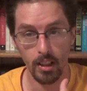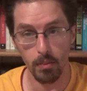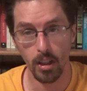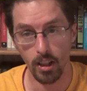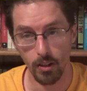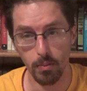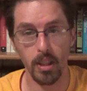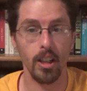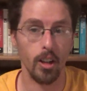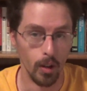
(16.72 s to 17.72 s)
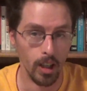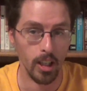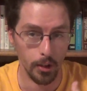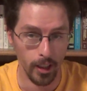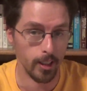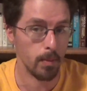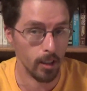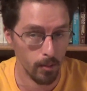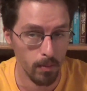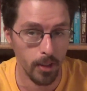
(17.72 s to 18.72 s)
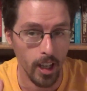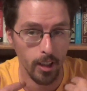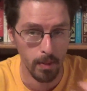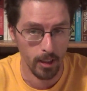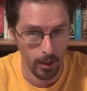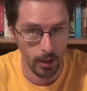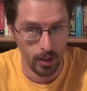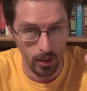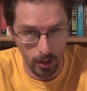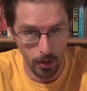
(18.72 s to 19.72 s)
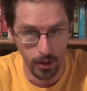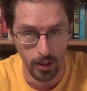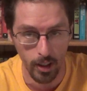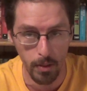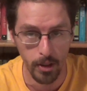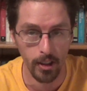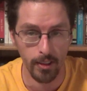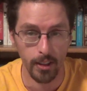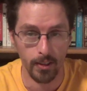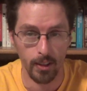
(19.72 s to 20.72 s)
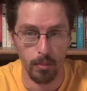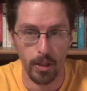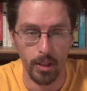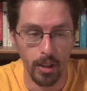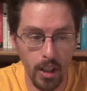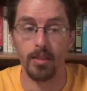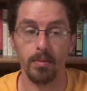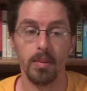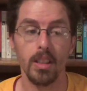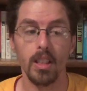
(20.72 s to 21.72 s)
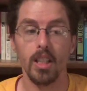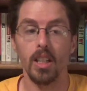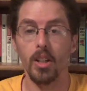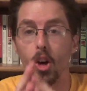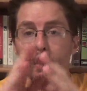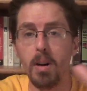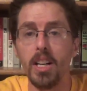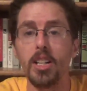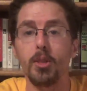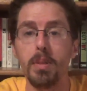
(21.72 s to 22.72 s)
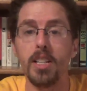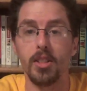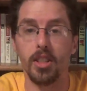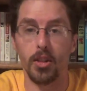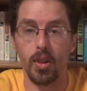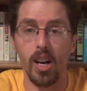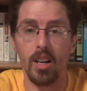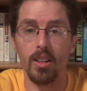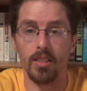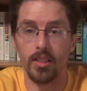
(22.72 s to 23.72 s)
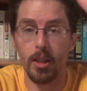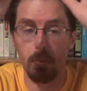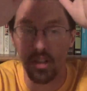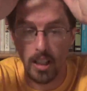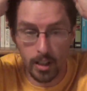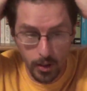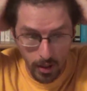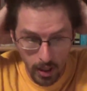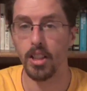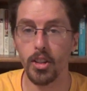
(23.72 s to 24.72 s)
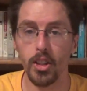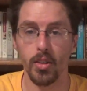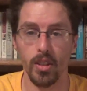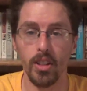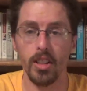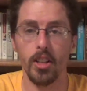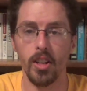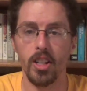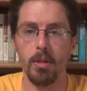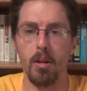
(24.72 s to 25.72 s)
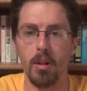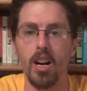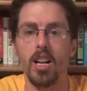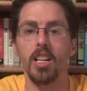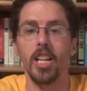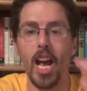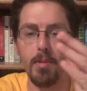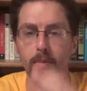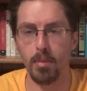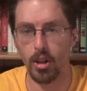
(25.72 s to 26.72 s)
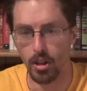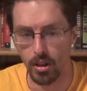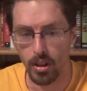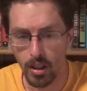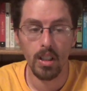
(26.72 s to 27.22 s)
Uh, otherwise, docu documentaries are largely going to be done here for a bit. Nobody Speaks, The Trial of the Free Press. This is written and directed by Brian Knavenberger.